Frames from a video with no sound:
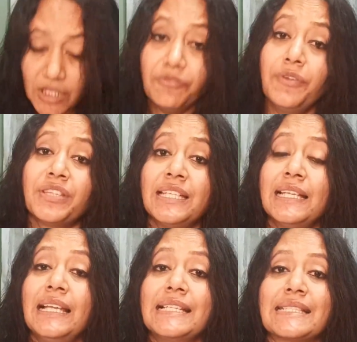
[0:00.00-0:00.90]
fifth in
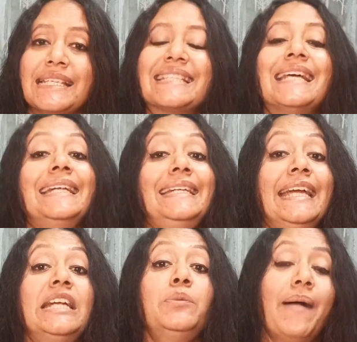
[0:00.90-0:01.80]
the list is
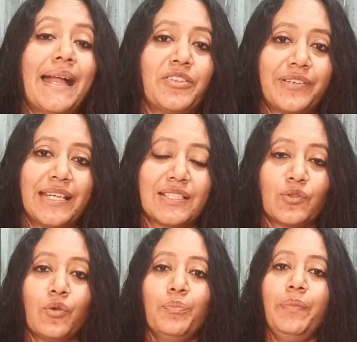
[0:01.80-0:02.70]
dead batteries.
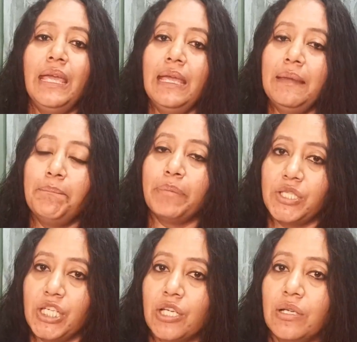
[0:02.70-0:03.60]
So be
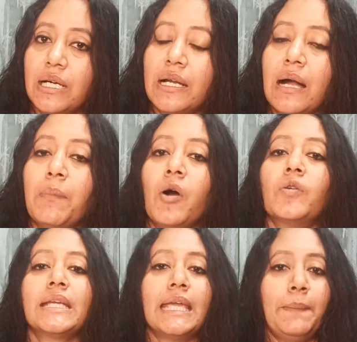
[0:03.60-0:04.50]
particular
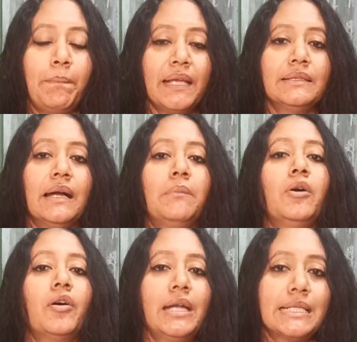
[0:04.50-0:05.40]
about keeping them
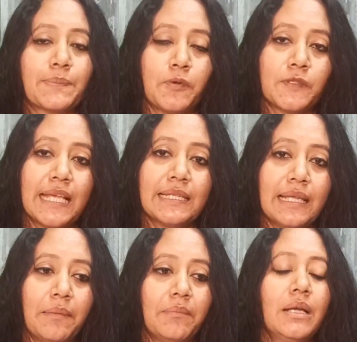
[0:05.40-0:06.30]
or disposing
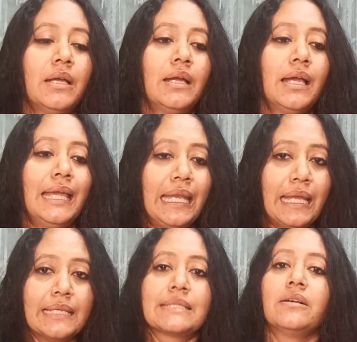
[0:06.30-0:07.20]
them in
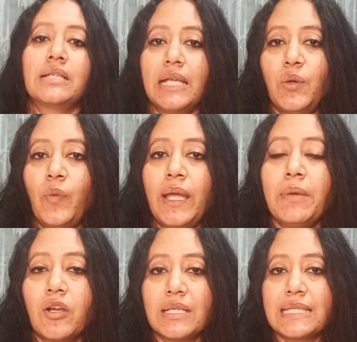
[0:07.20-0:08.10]
a certain way,
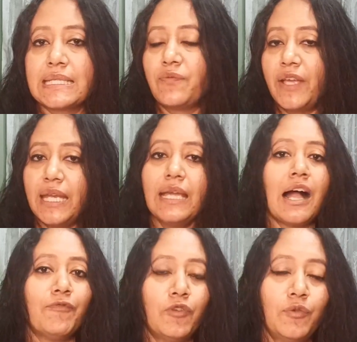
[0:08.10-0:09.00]
because it's very
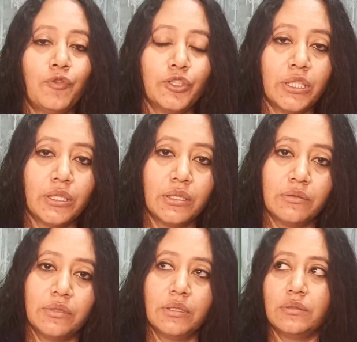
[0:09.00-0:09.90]
harmful for
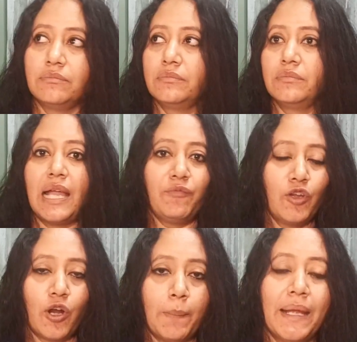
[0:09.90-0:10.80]
the
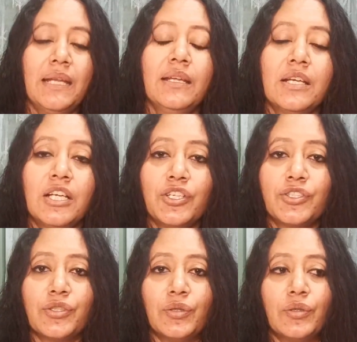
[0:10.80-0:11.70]
environment.
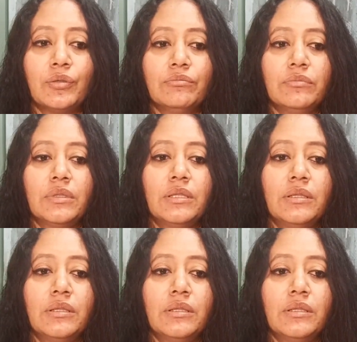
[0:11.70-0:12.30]
So